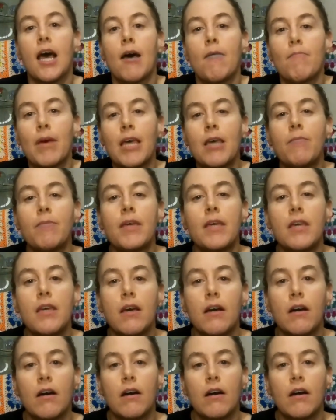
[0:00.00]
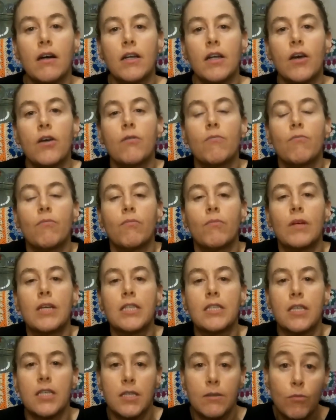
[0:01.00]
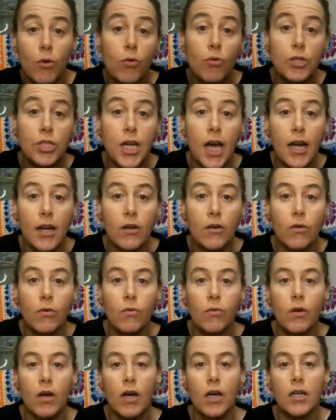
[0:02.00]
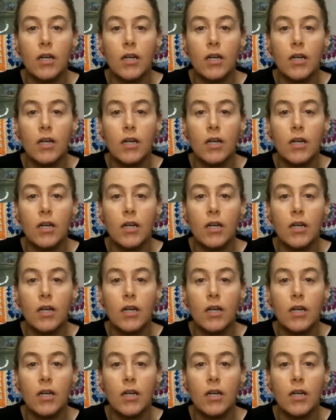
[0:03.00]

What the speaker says: And maybe, I know it's a small channel